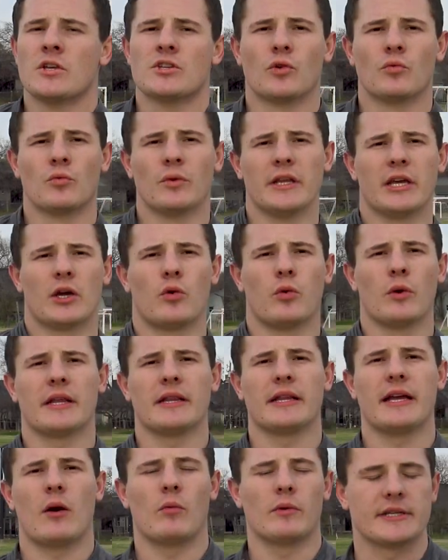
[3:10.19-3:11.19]
So really
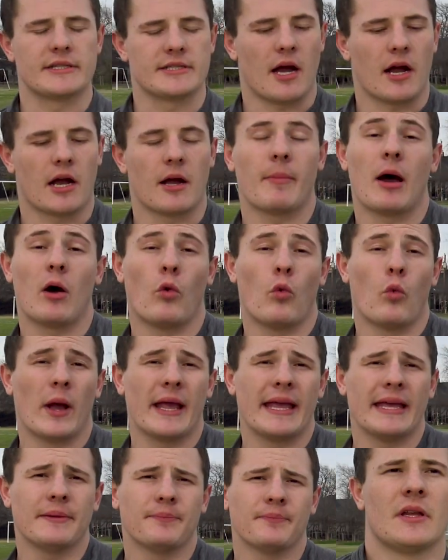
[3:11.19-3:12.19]
quickly, I want to talk about
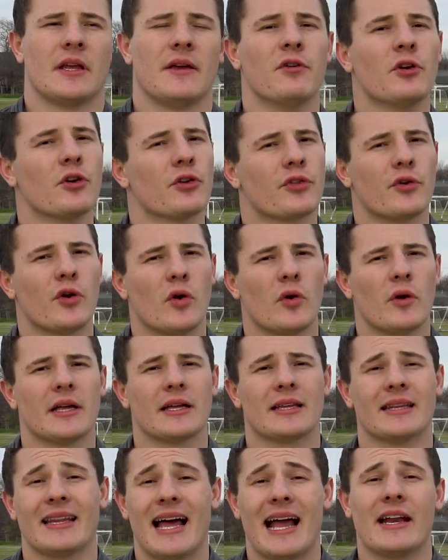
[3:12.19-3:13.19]
weight. If you're
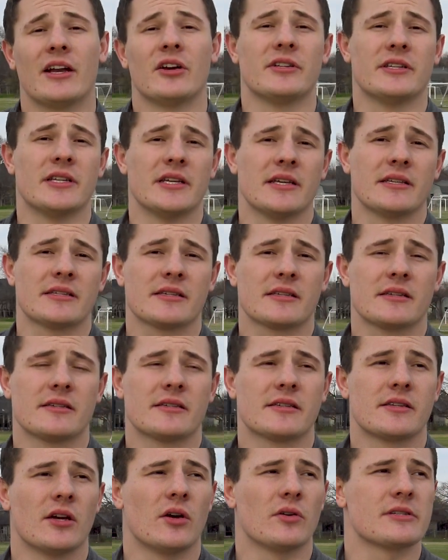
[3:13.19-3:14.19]
throwing lighter discs,
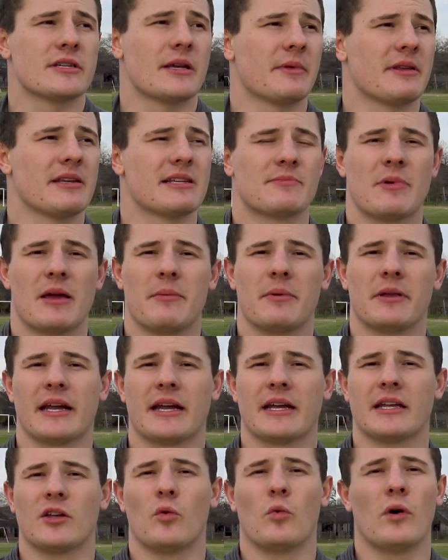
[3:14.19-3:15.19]
so something that's maybe
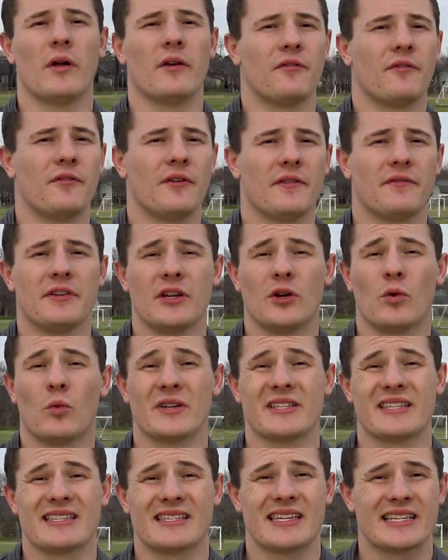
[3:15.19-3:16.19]
like in the 150 to
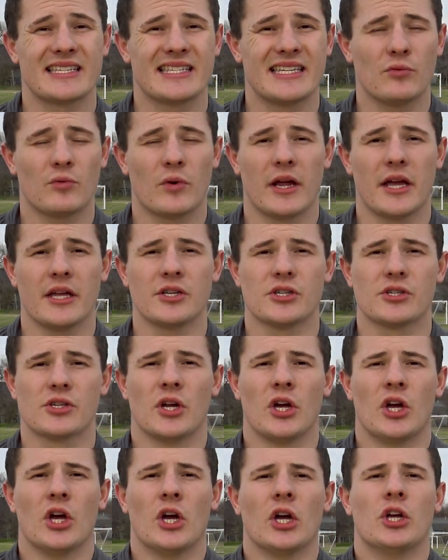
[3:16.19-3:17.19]
160 range,
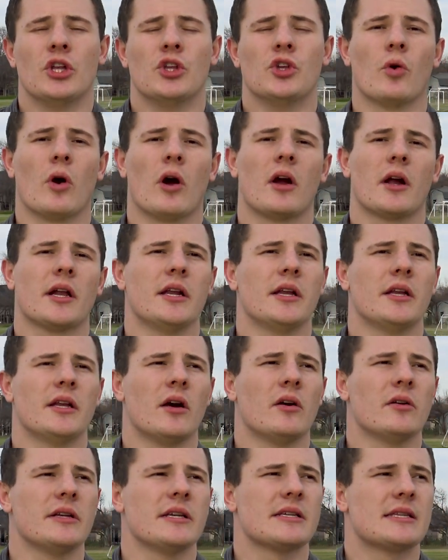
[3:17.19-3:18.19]
you are going to
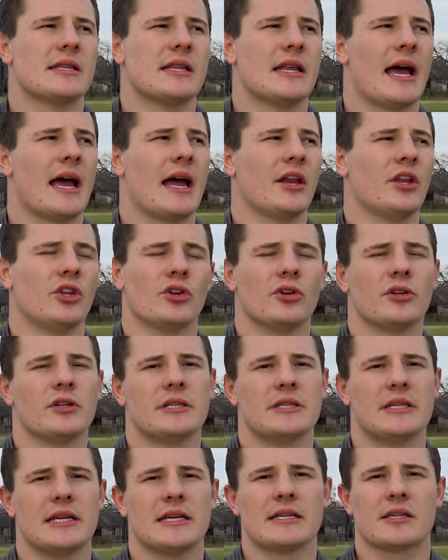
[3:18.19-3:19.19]
notice that your
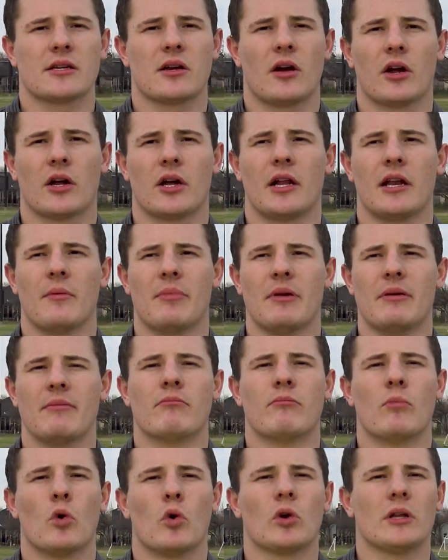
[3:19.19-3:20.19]
discs are going to be
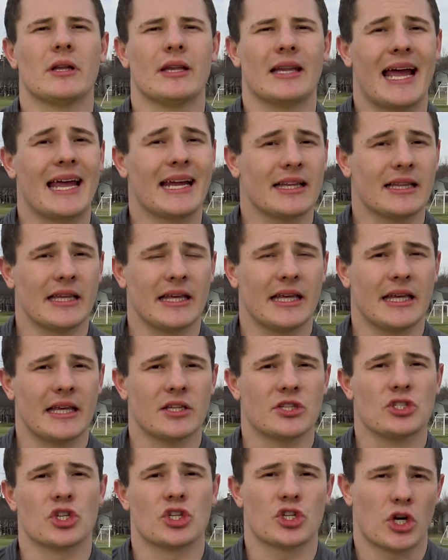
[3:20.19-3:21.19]
more
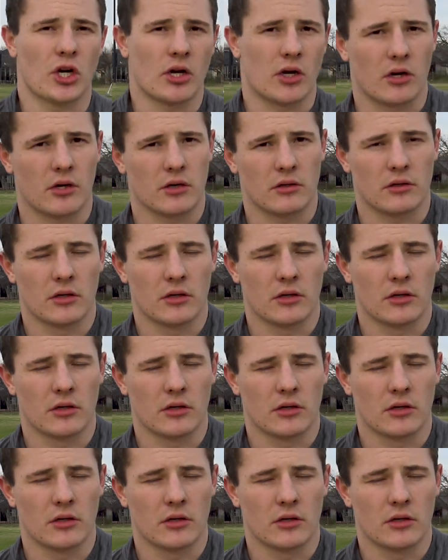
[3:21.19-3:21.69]
likely to turn.